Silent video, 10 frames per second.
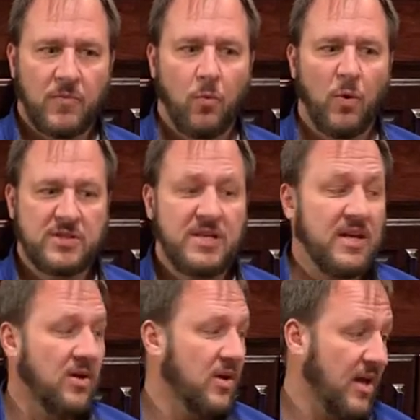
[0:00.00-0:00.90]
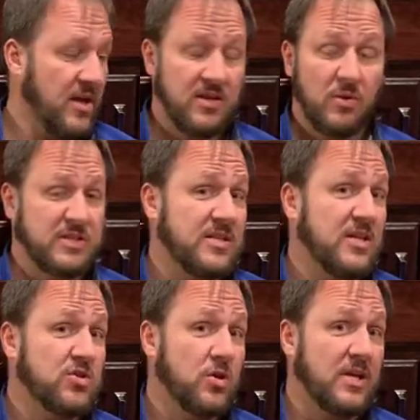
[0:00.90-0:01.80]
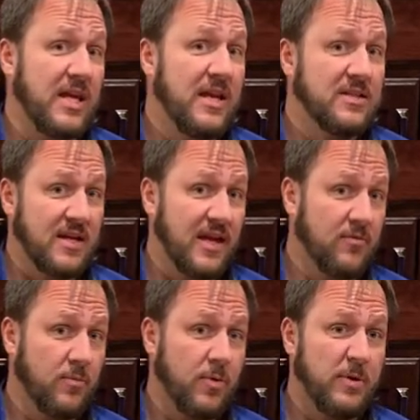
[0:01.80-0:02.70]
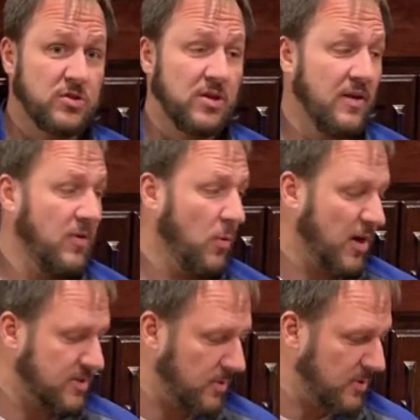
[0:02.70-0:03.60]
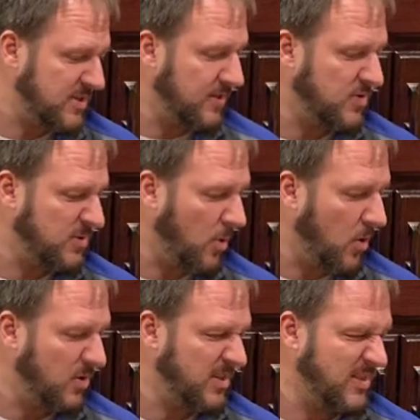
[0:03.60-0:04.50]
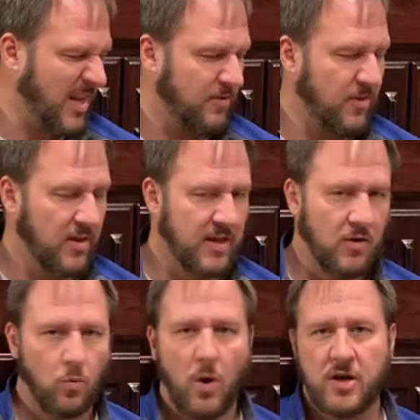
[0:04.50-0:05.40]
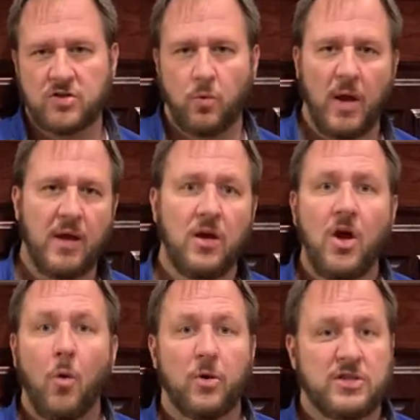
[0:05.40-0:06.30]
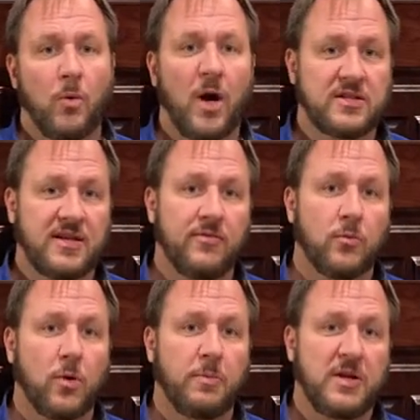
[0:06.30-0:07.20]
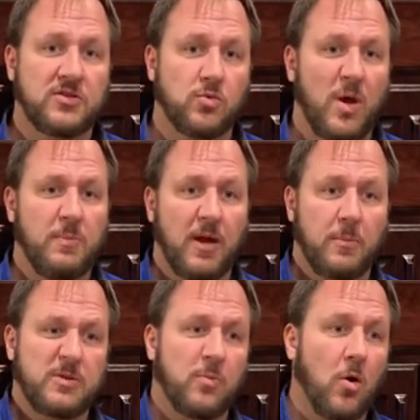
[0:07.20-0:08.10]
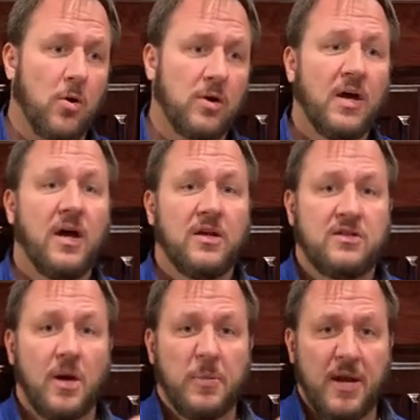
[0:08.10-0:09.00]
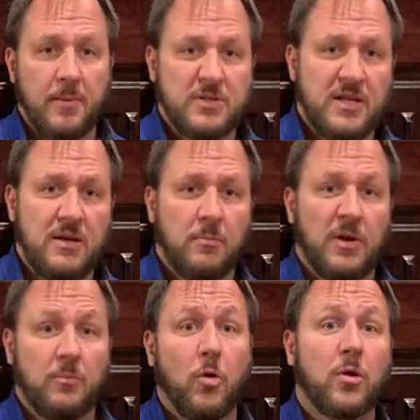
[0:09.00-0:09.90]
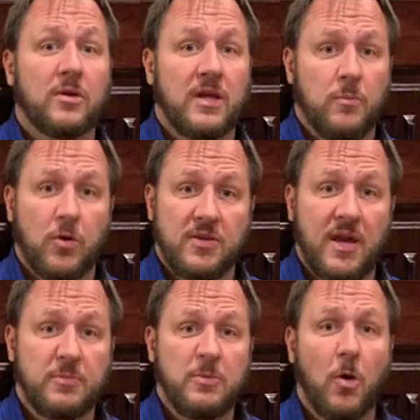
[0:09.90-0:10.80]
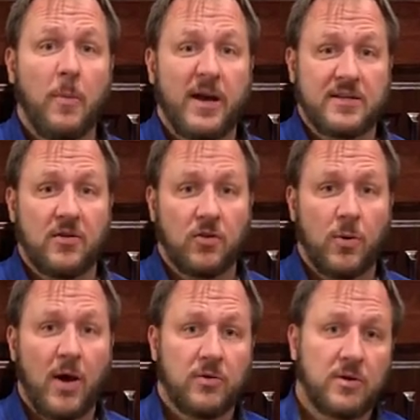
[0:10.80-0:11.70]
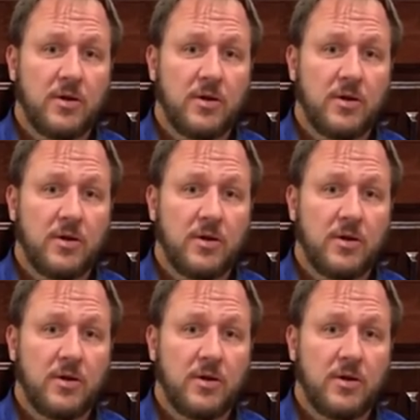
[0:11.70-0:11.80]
Once it's his turn to eat and I give him permission, if he walks over and sniffs his bowl and says, I don't feel like eating, walks away. Once he walks 7 more paces away, pick up his bowl, dump it empty, but importantly, put the empty bowl back down on the ground.